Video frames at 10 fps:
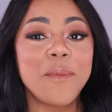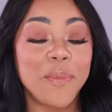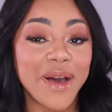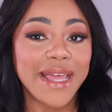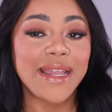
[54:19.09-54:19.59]

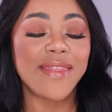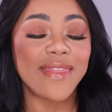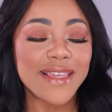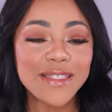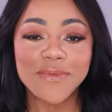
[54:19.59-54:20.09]
But
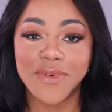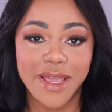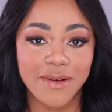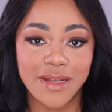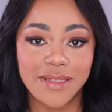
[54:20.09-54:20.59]
this
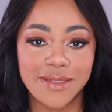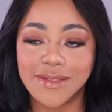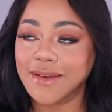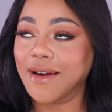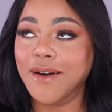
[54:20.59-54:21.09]

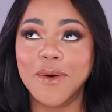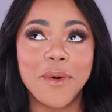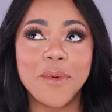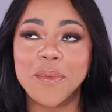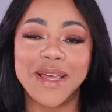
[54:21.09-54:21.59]
fragrance,
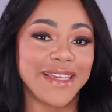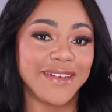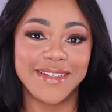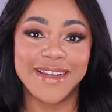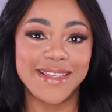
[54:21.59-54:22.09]
Oh my
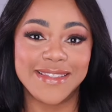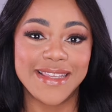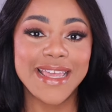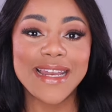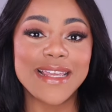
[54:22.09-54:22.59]

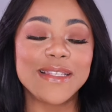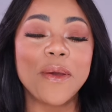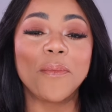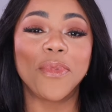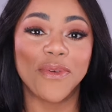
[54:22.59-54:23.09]
goodness, it
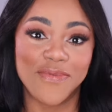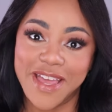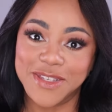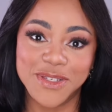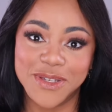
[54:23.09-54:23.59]
is
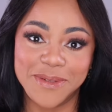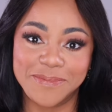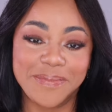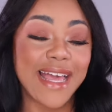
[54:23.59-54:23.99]
perfection.